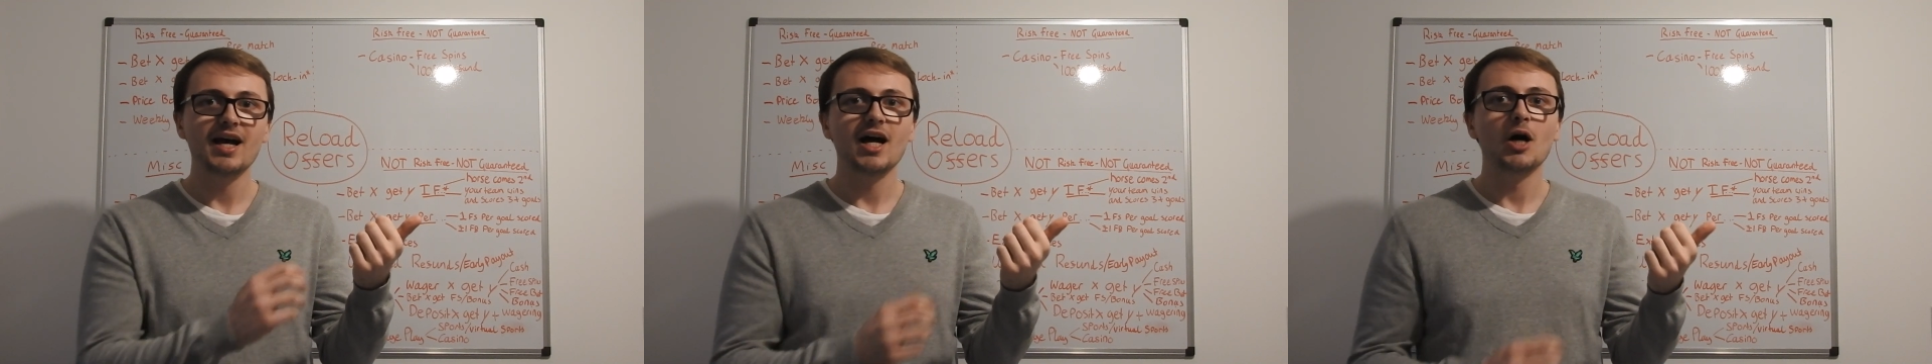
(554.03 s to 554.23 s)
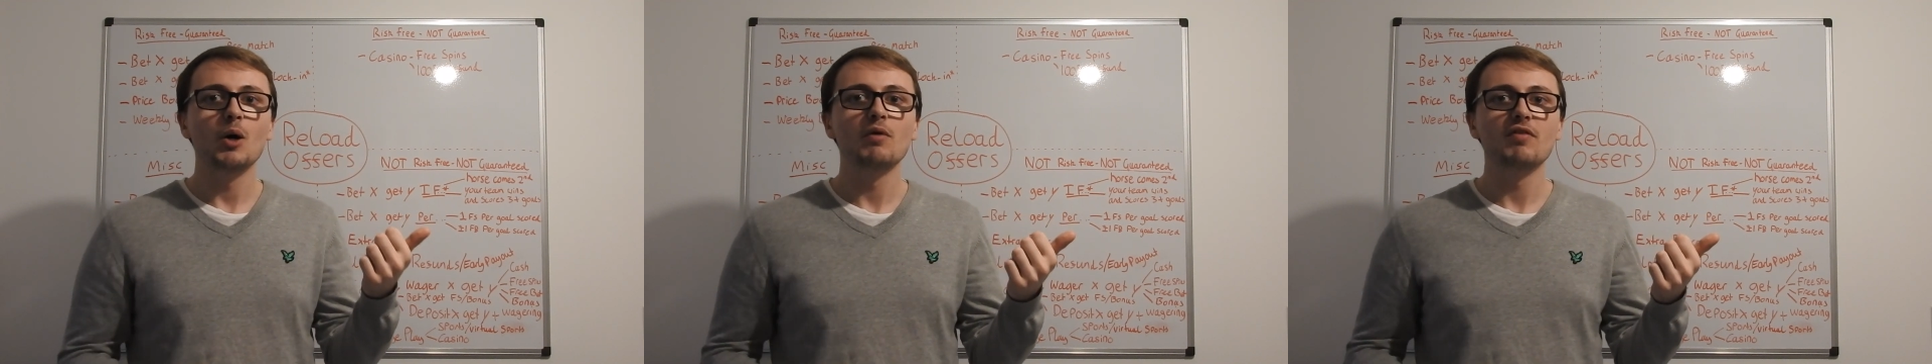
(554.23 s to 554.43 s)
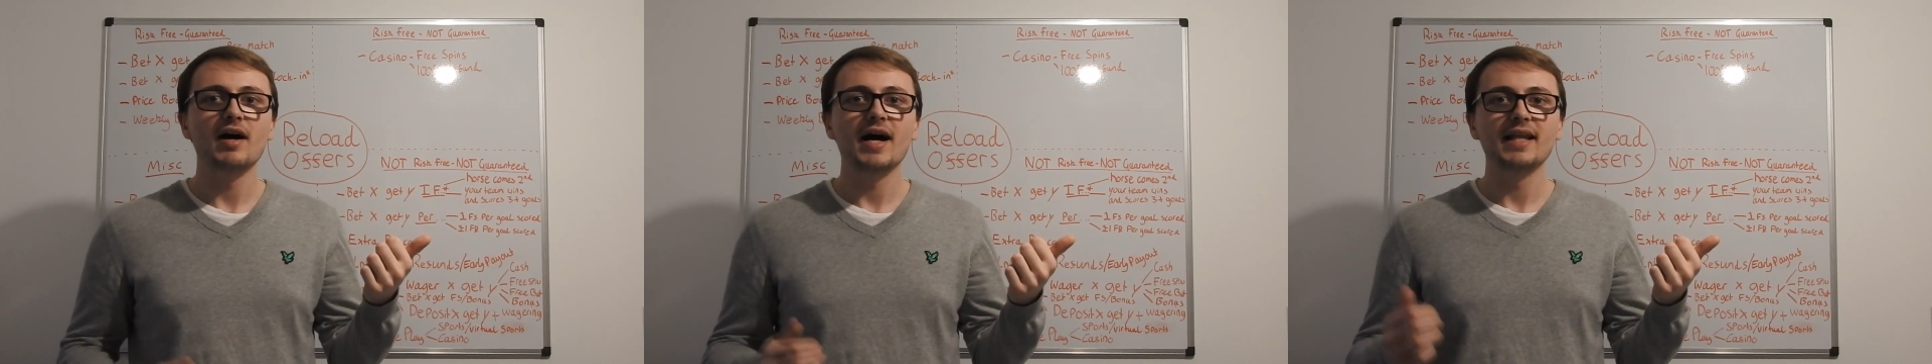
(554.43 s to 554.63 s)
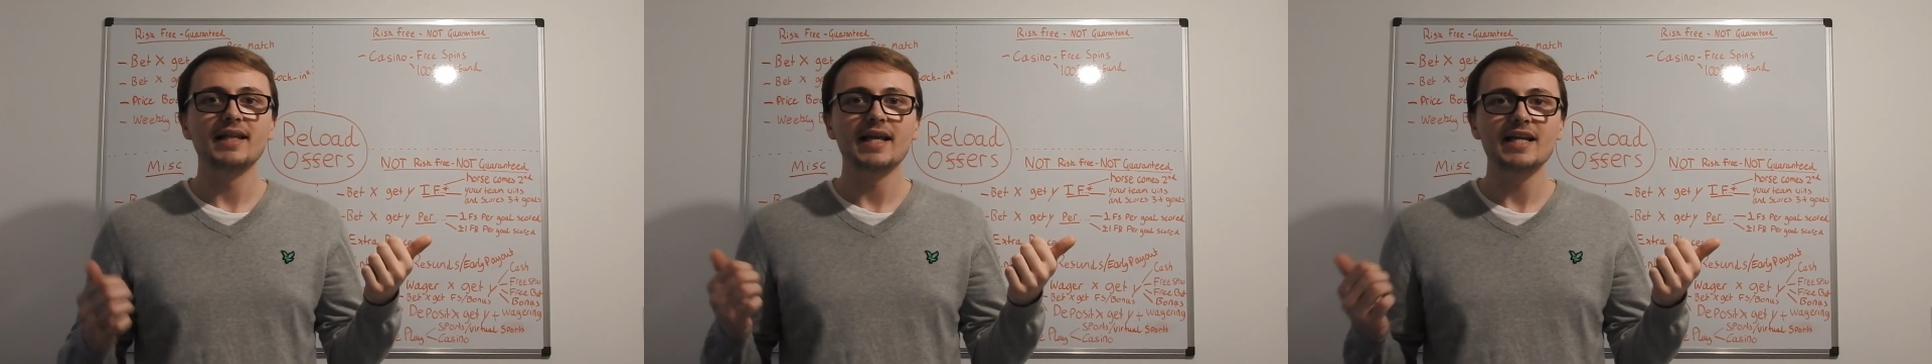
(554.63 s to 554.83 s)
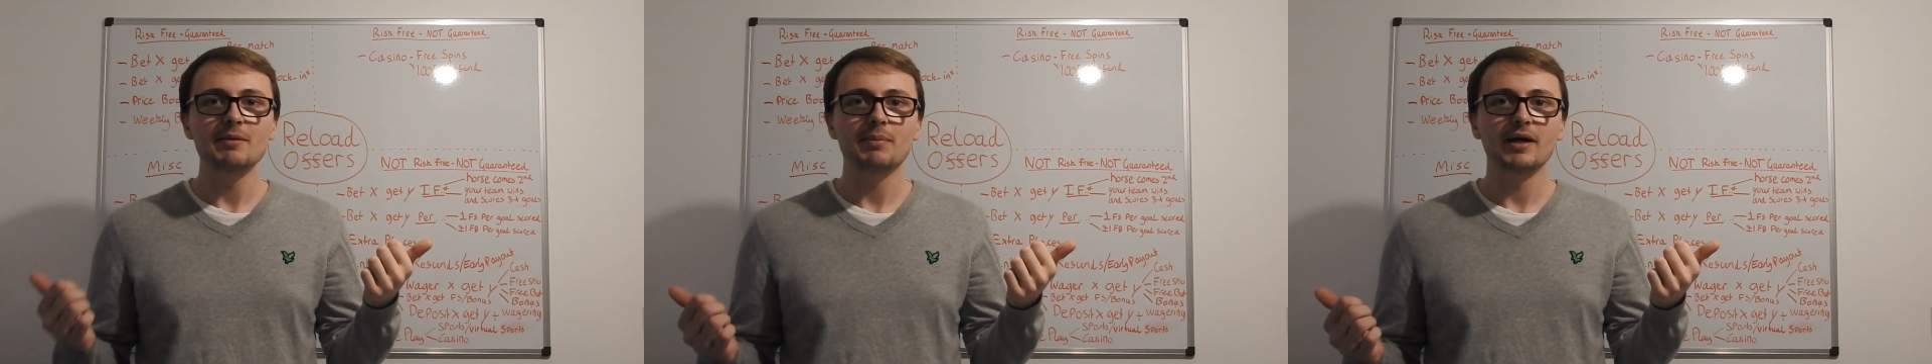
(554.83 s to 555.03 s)
However, our
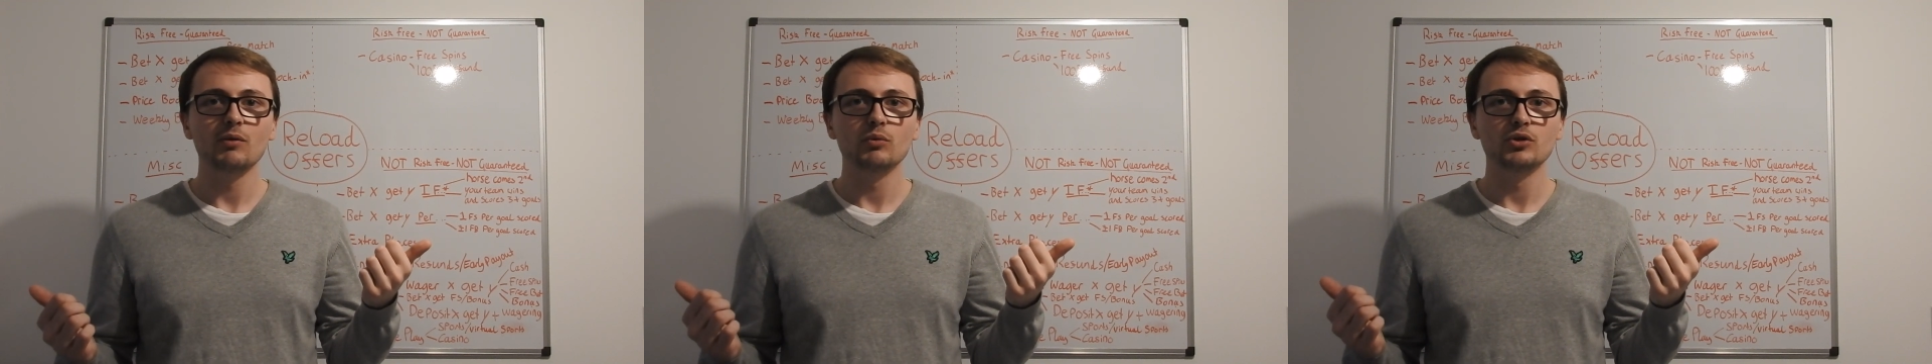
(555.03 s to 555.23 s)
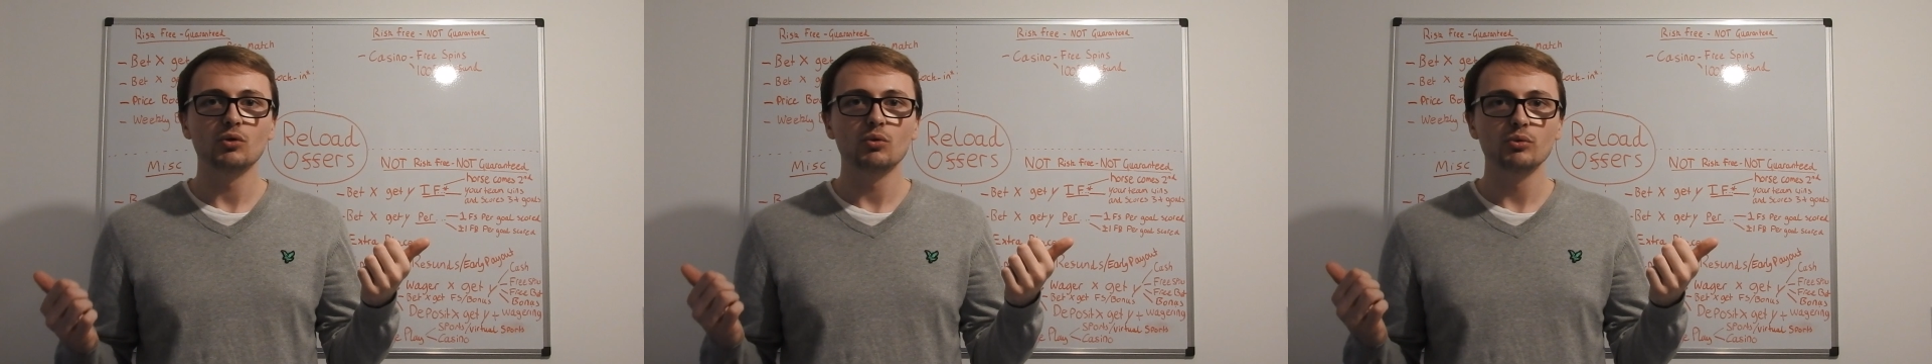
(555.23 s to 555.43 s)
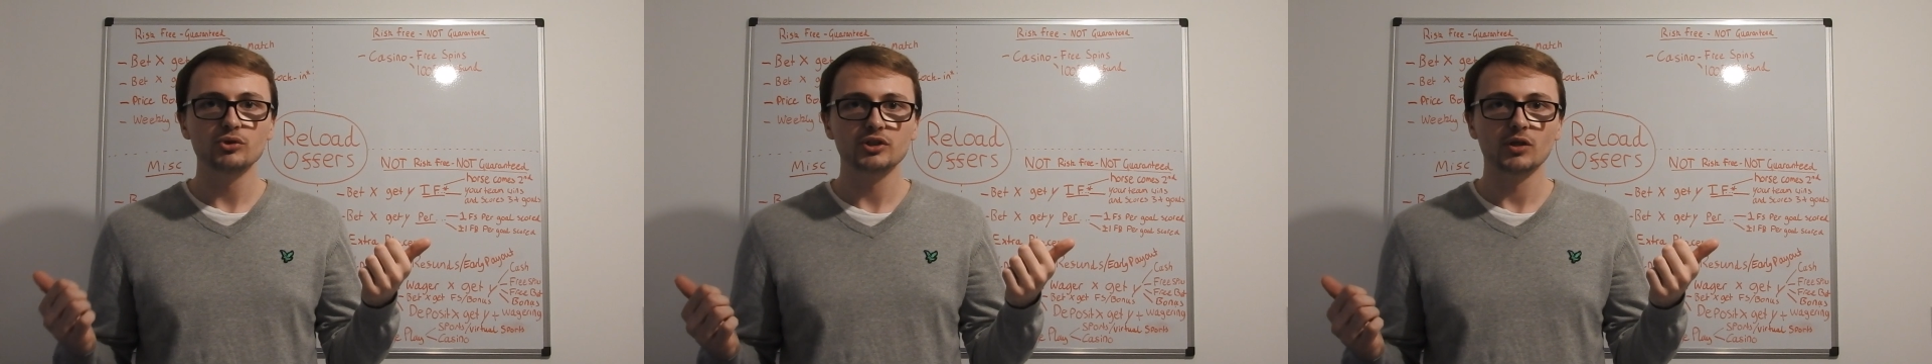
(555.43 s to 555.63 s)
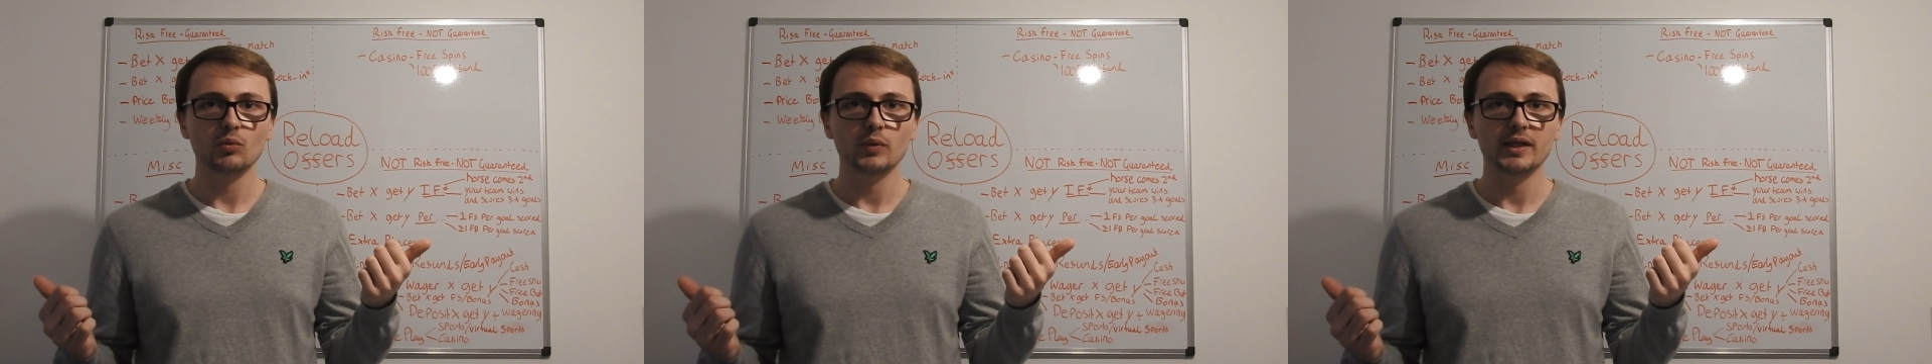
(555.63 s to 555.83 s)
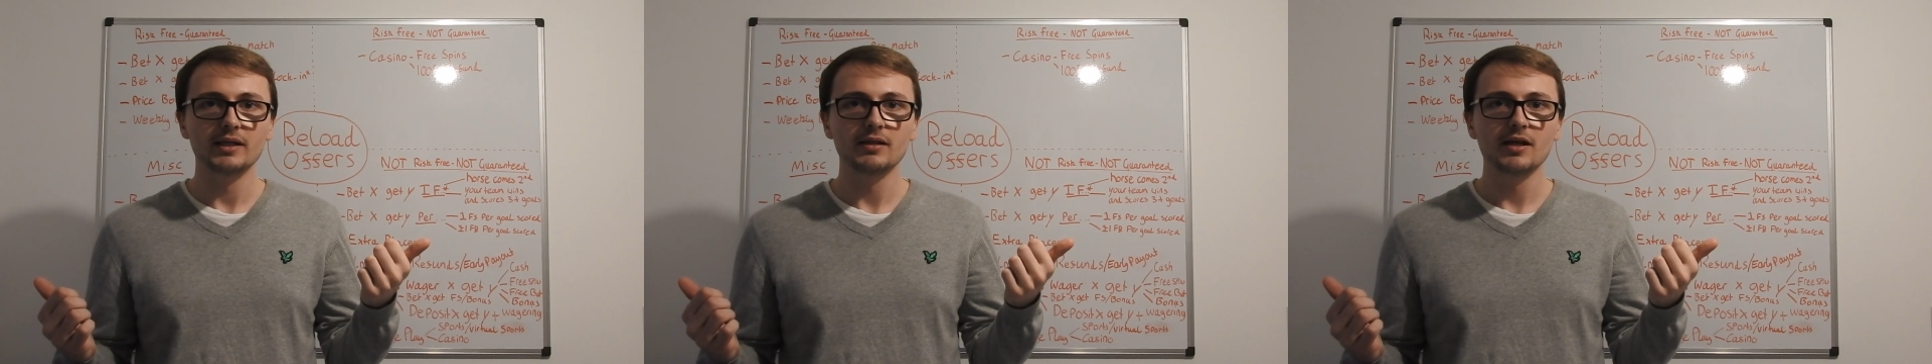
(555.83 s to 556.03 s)
lay bet would also
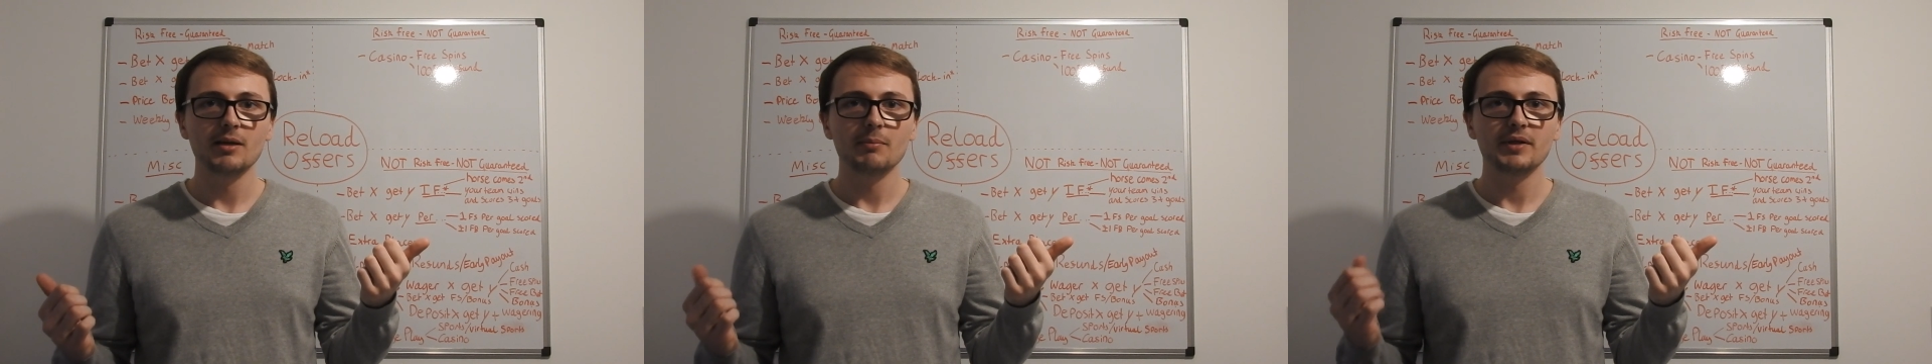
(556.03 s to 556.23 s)
win,